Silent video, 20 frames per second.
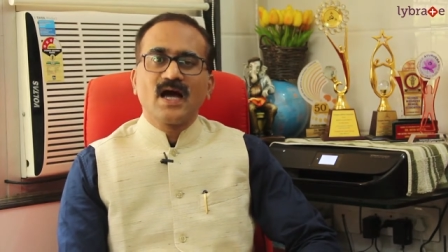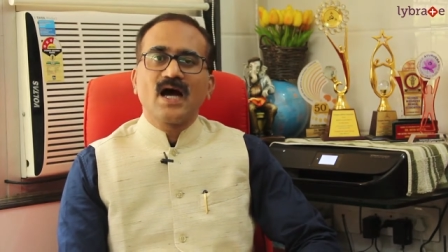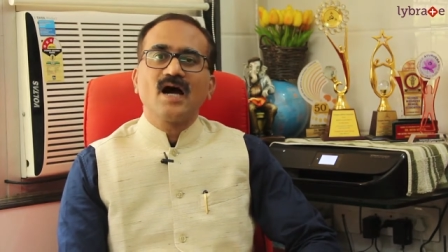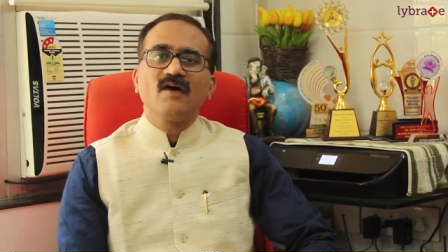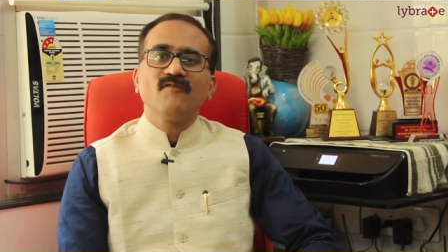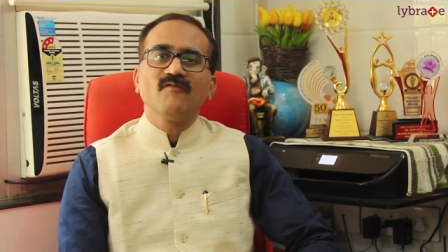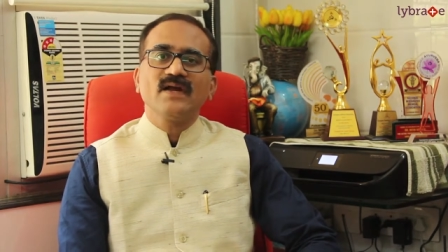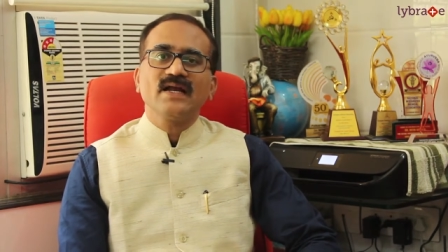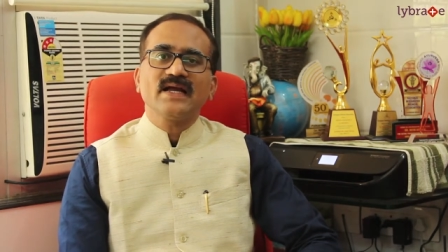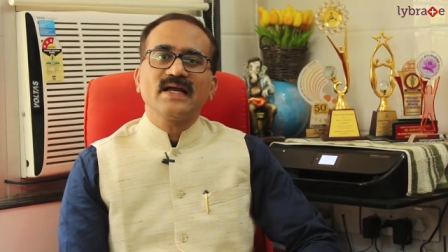
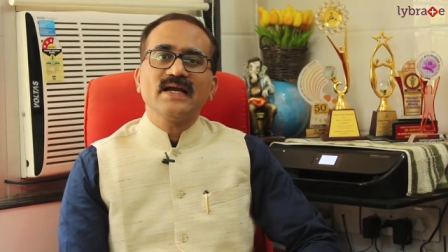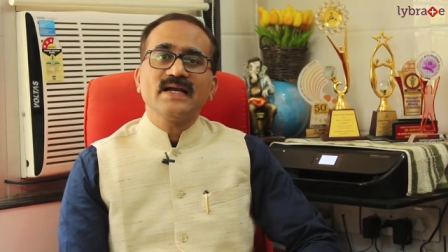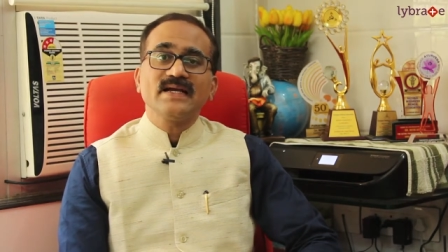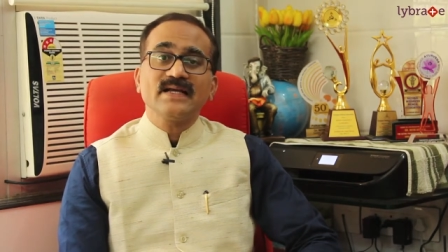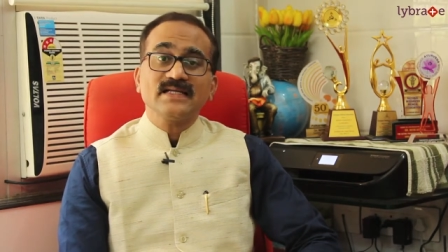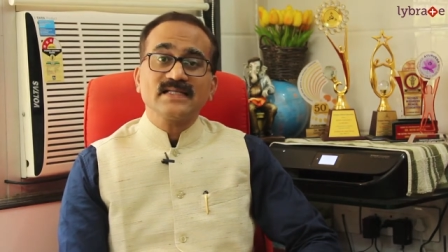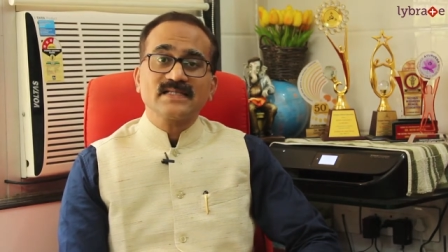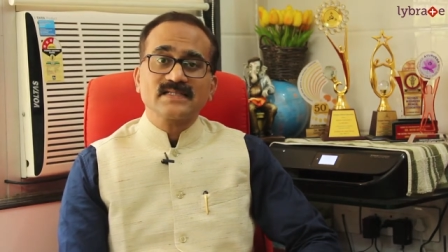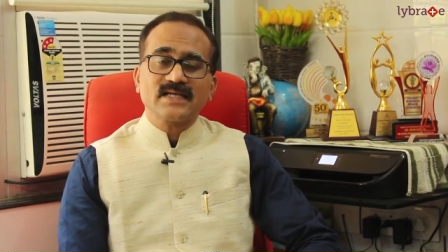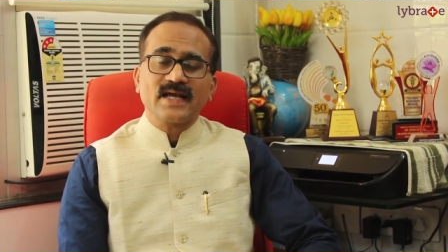Our
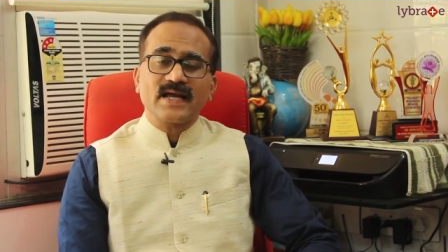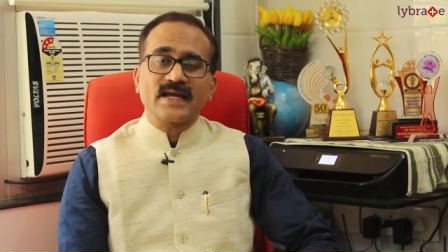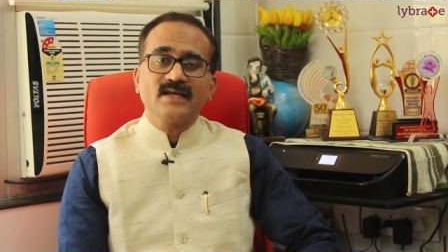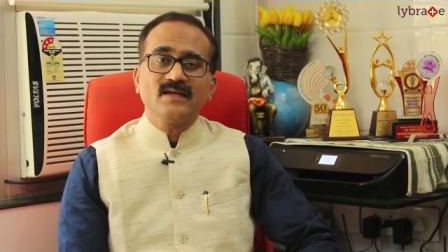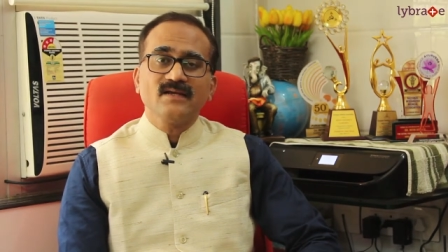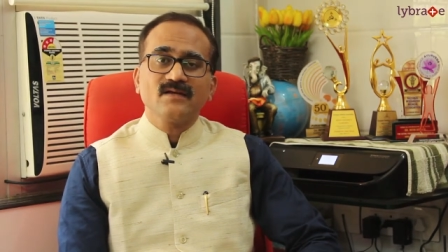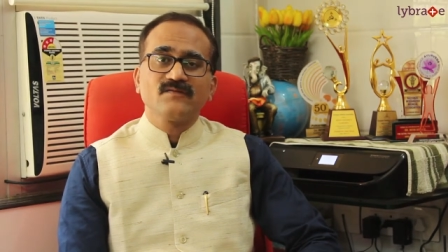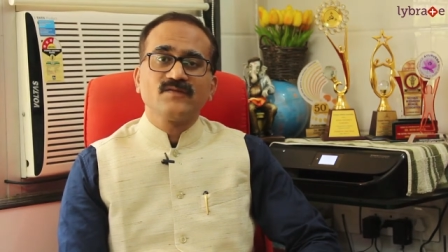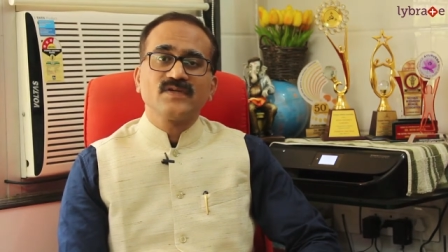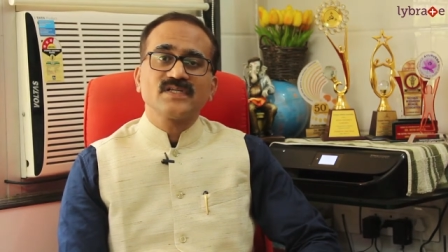
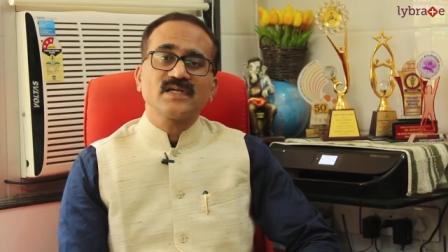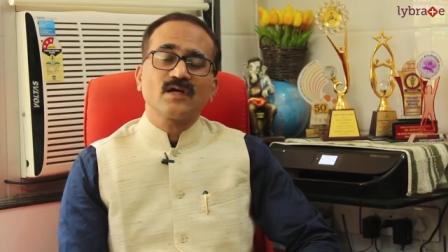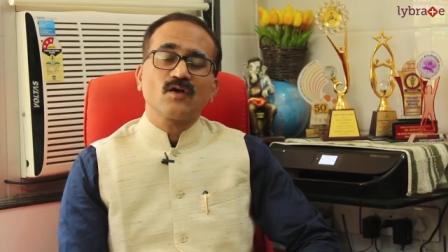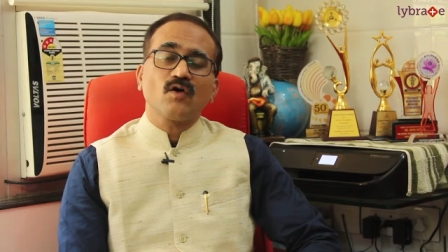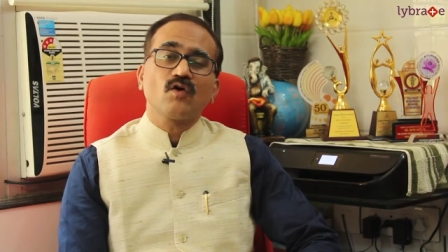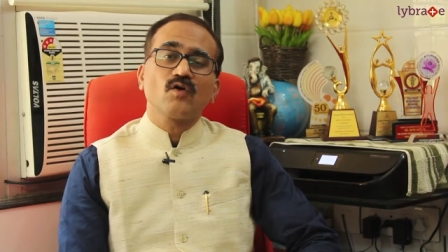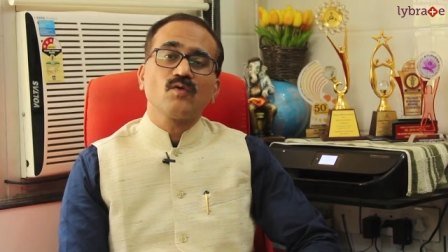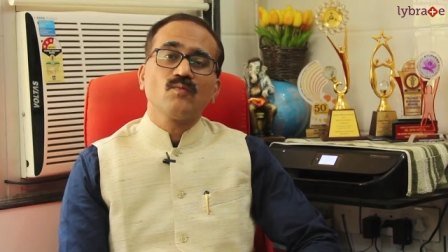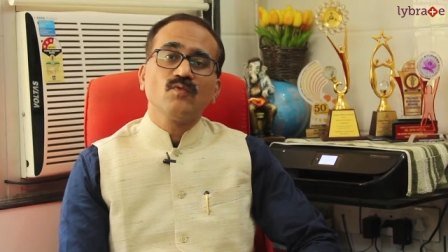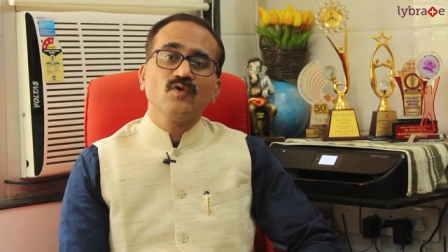intestine which are
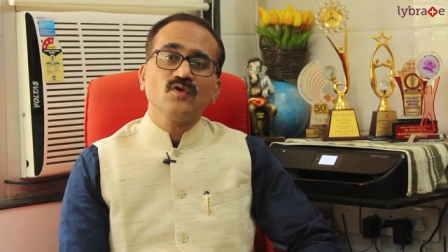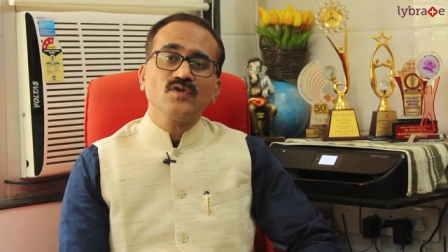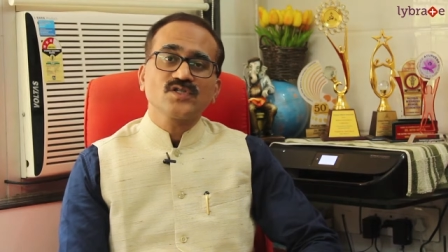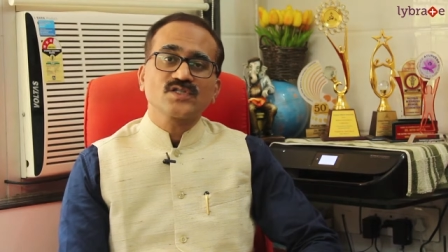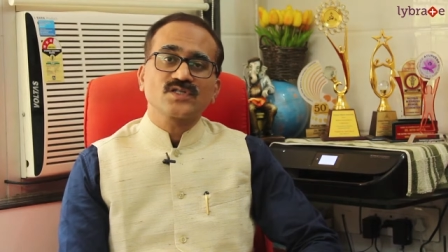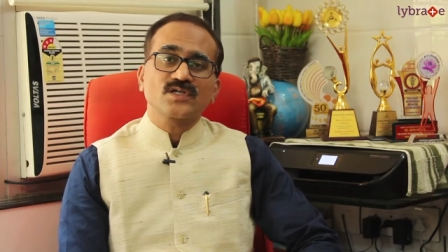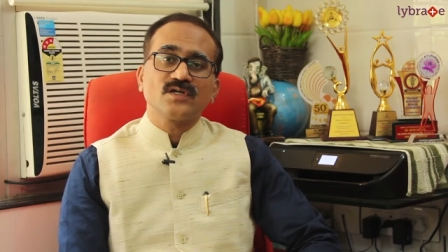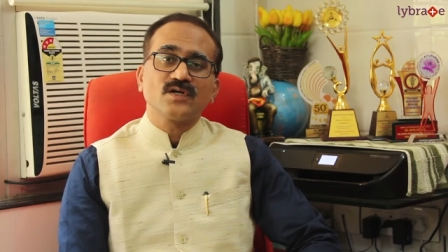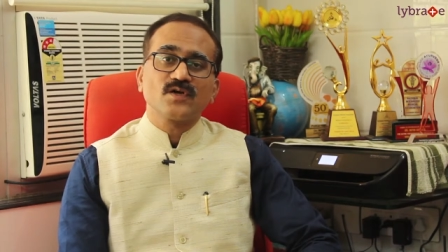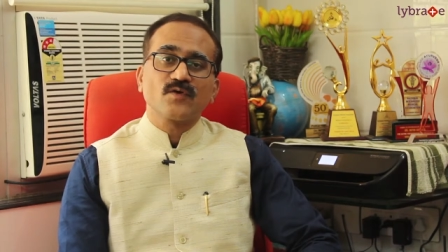
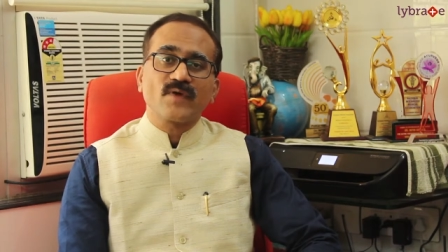almost